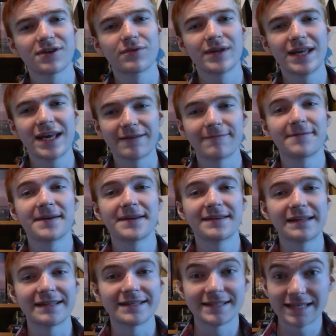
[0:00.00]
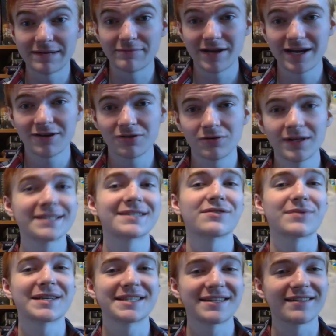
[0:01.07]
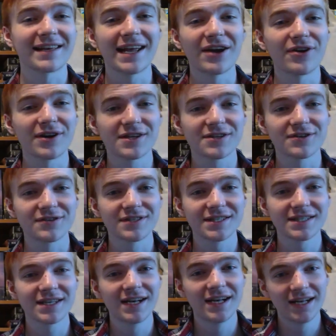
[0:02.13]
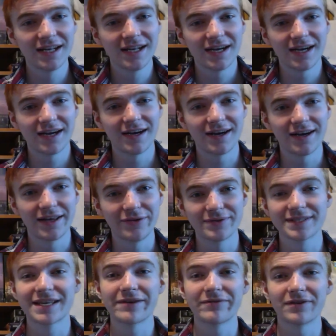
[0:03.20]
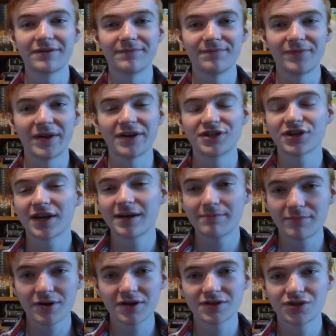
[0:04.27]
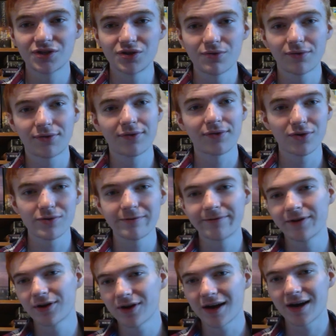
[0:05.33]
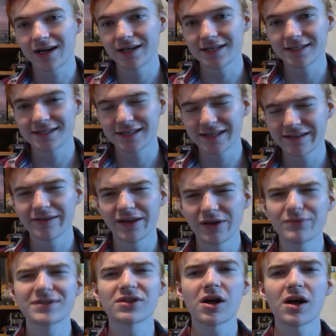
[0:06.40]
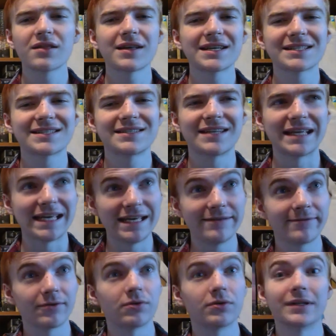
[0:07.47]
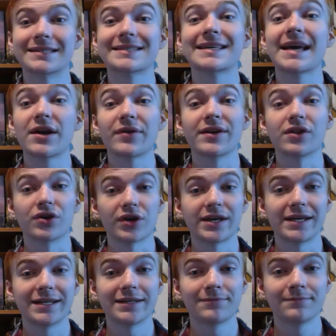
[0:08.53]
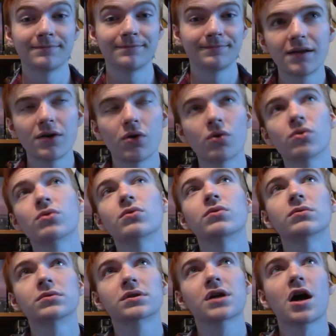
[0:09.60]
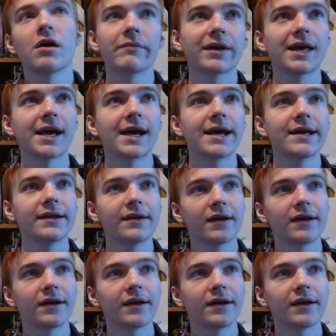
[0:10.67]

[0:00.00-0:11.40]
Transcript: he can fit in the same panel as the rest of the characters. He was given a giant buck tooth, goofier eyes. He was a lot less evil and scary looking. The old Comet Cat,